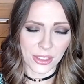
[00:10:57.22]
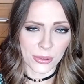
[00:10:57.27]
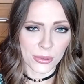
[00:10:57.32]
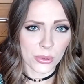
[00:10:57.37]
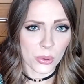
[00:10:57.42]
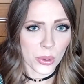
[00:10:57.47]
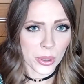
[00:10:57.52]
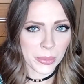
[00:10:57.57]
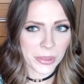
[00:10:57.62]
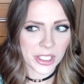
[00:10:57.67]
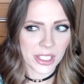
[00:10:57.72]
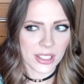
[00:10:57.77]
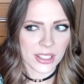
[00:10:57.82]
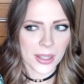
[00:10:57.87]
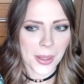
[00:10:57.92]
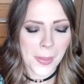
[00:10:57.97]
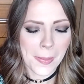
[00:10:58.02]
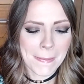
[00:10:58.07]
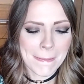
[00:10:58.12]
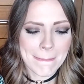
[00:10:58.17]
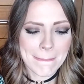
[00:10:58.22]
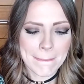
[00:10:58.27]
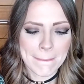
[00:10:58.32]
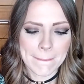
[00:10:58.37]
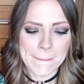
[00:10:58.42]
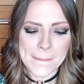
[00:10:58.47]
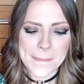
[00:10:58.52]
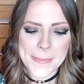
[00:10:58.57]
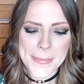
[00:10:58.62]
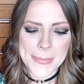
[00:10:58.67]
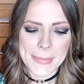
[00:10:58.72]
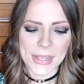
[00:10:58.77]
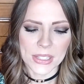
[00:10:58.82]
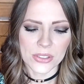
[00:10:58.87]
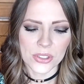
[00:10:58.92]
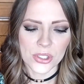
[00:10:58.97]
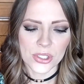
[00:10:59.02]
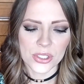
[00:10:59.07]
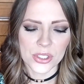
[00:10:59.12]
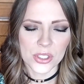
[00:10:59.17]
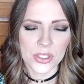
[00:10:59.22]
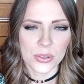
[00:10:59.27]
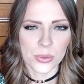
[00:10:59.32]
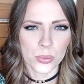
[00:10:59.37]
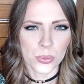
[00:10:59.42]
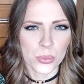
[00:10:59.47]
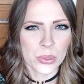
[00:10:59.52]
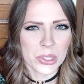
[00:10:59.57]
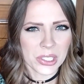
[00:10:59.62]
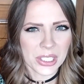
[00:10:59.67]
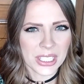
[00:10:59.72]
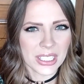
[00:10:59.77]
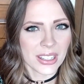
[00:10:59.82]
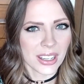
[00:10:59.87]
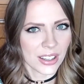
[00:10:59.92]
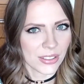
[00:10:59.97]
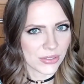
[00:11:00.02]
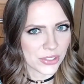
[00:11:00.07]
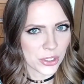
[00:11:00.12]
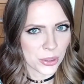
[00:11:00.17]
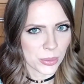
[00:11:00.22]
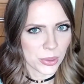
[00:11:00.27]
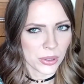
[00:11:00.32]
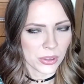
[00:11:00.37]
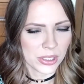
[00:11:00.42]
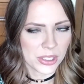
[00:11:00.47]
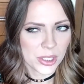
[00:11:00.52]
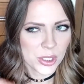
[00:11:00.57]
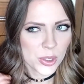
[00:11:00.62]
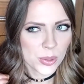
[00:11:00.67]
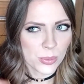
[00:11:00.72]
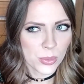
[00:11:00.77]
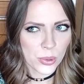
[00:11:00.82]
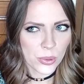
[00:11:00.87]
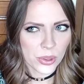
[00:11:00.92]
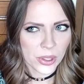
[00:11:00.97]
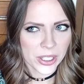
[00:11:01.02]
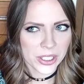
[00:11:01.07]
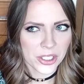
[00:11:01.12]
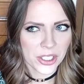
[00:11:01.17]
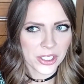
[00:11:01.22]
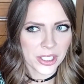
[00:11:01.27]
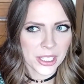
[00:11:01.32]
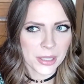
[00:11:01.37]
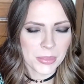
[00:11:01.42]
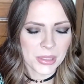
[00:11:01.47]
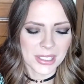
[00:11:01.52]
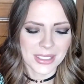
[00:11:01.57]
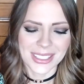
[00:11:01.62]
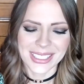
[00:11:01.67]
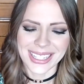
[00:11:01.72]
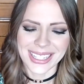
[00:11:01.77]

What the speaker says: The formula is just really comfortable. It's smooth on your lips. It's